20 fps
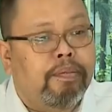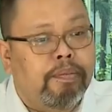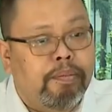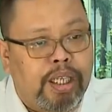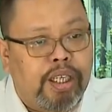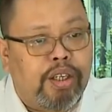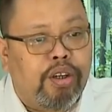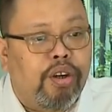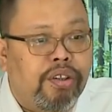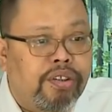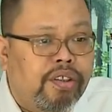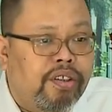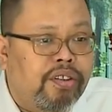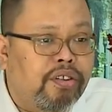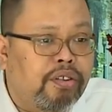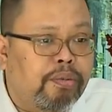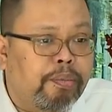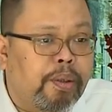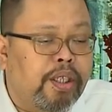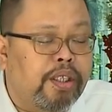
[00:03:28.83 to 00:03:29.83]
because this
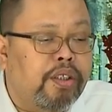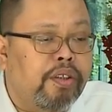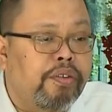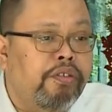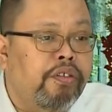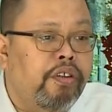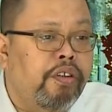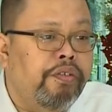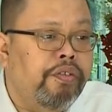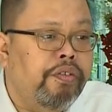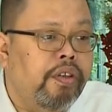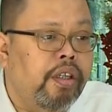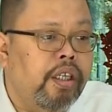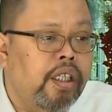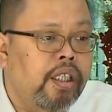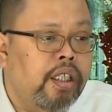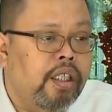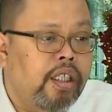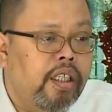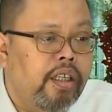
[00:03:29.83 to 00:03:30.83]
is part of, of
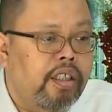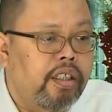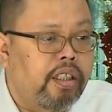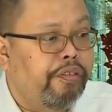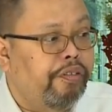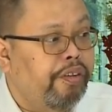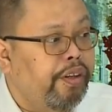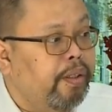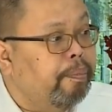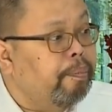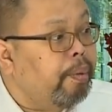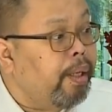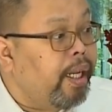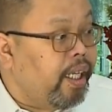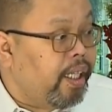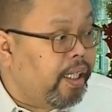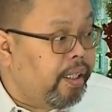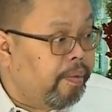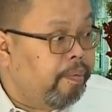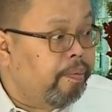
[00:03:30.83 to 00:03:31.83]
uh, the fair
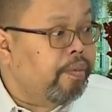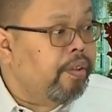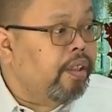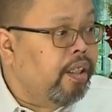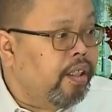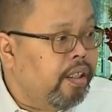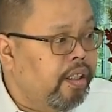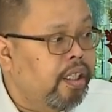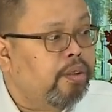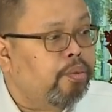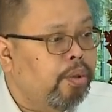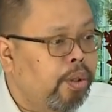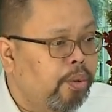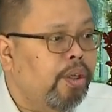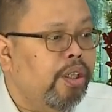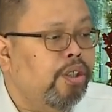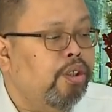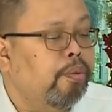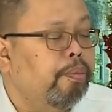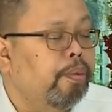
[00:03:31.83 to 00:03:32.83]
play yeah. that we
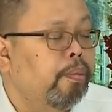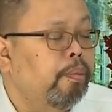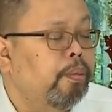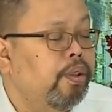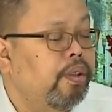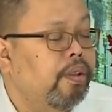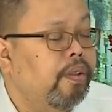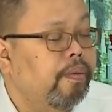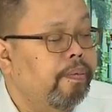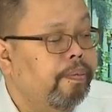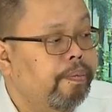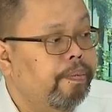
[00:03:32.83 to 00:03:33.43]
want uh-oh. To promote. But